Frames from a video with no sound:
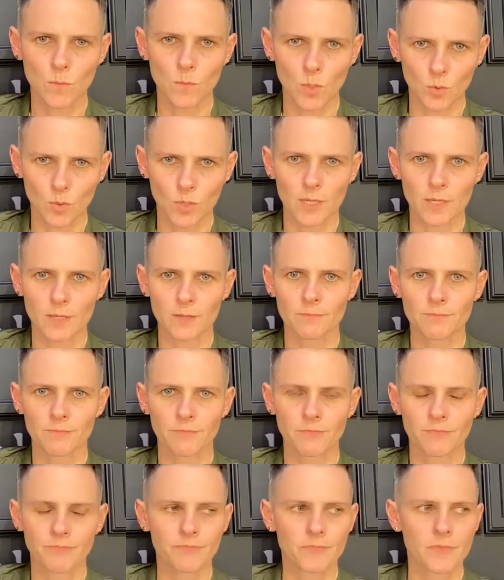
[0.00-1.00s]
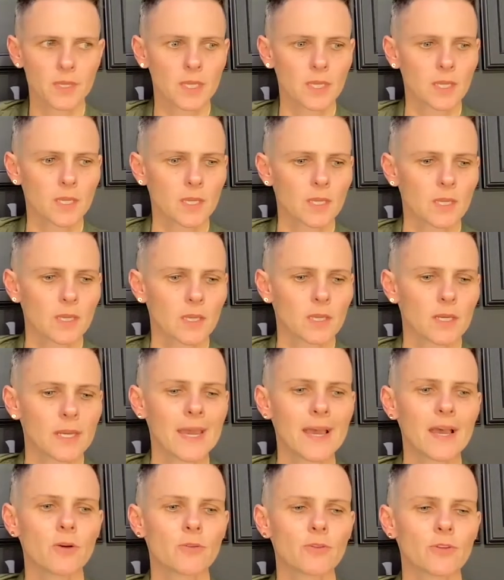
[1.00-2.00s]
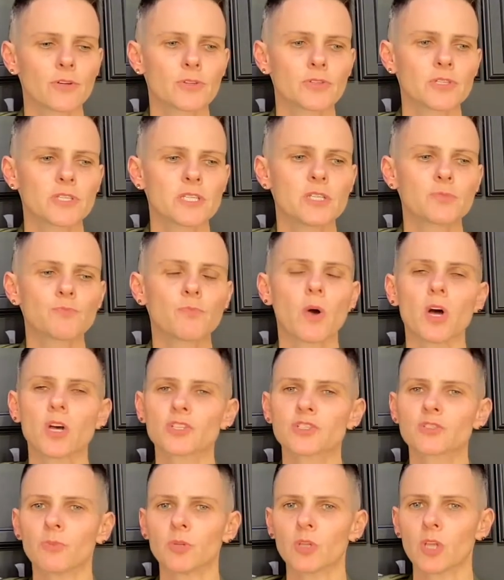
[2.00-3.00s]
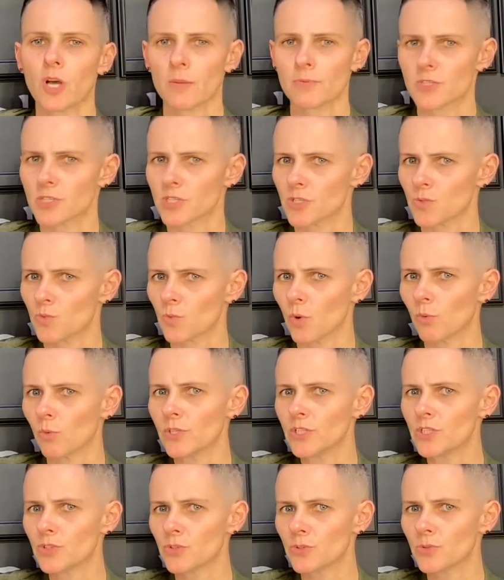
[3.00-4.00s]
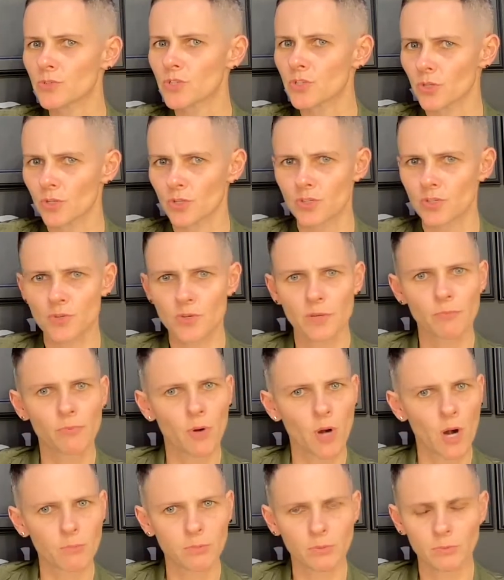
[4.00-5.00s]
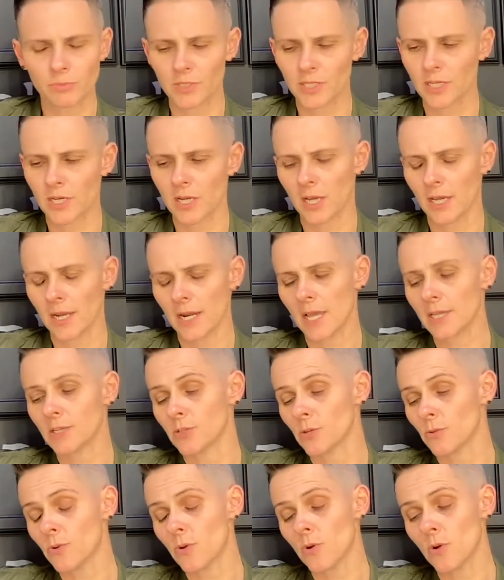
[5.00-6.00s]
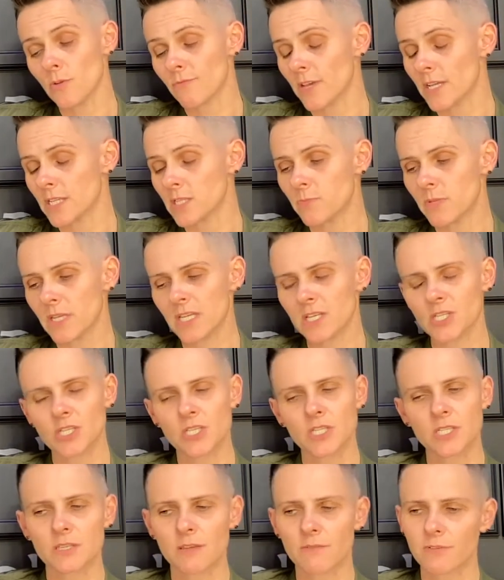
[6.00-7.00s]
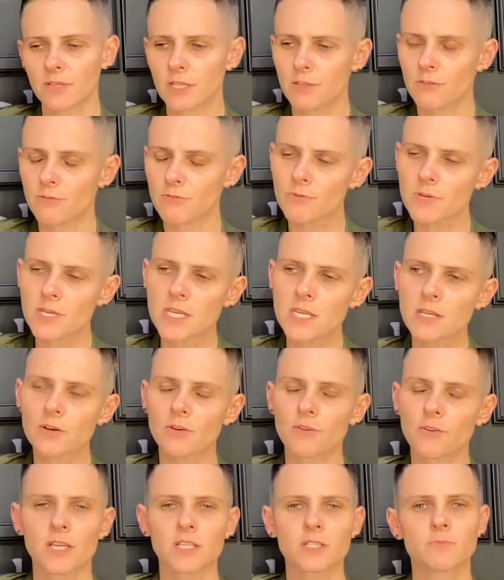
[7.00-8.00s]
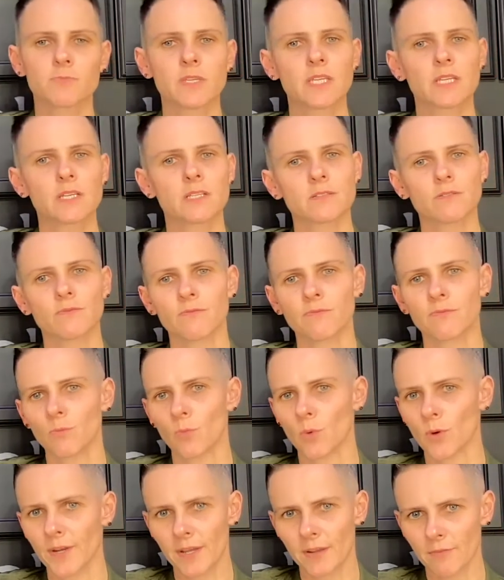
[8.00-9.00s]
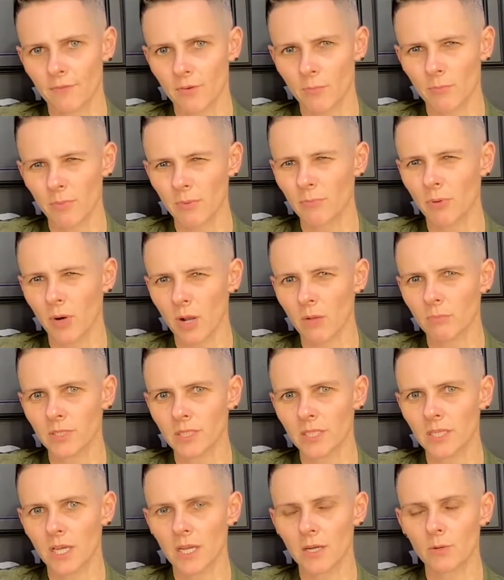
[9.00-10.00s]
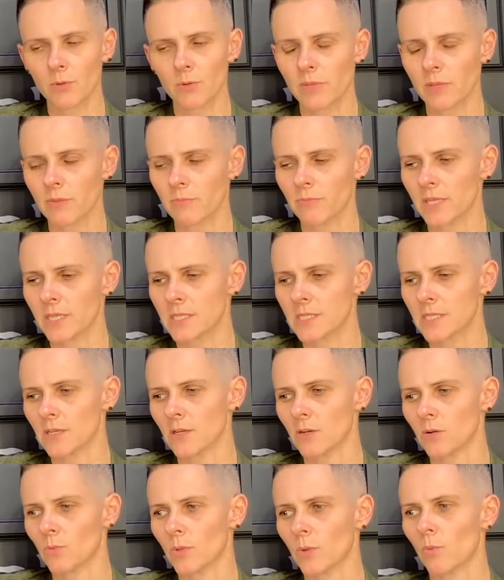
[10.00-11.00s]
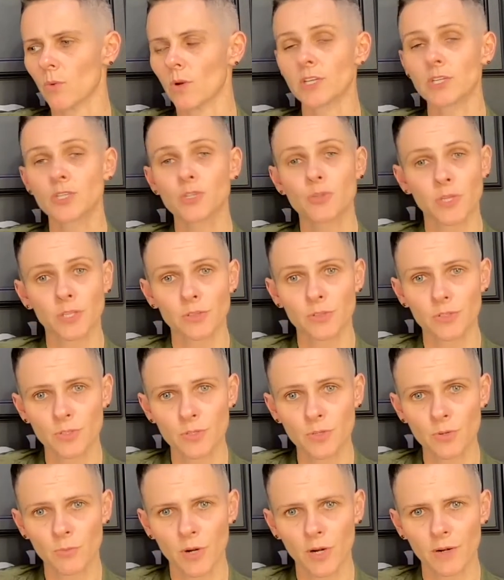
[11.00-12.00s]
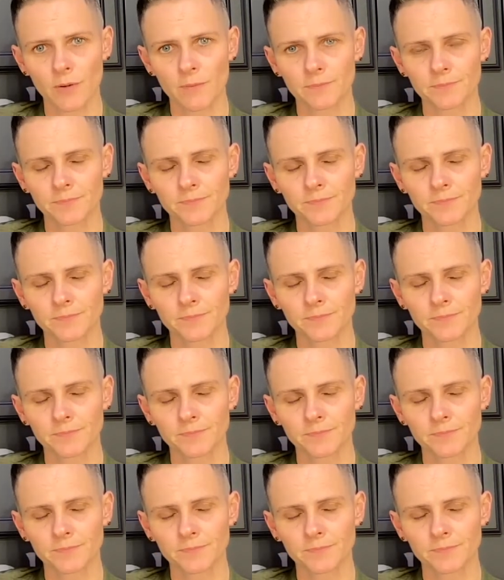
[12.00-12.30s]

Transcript: Okay. Now there's these possible options. Will we do surgery? Probably not. I don't know if that's because she's 73 or that's because of whatever, but probably not. It would be a big deal. We want to shrink the tumor.